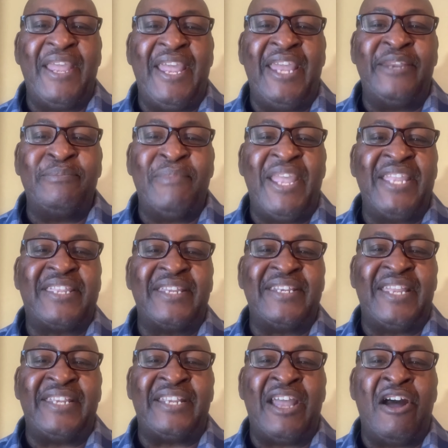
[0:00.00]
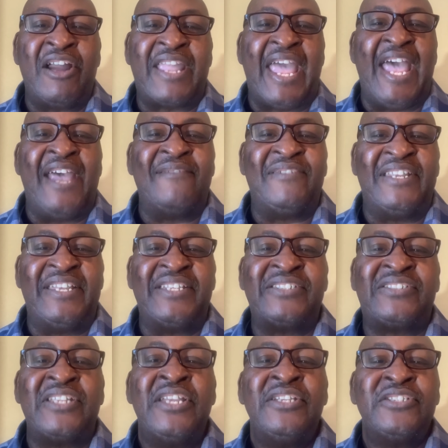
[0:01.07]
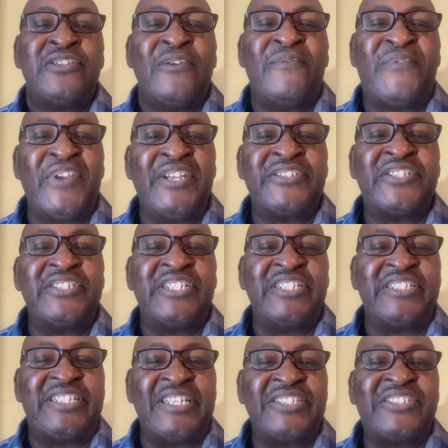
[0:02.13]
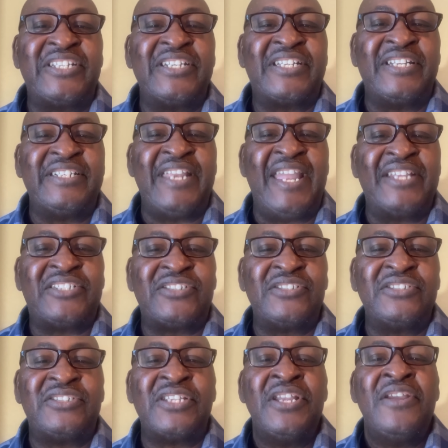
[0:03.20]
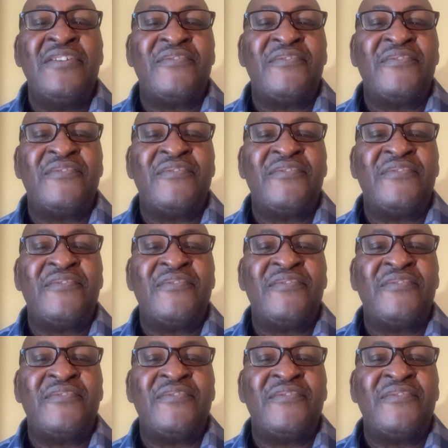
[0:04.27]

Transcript: and making an archive list to filter the distant connections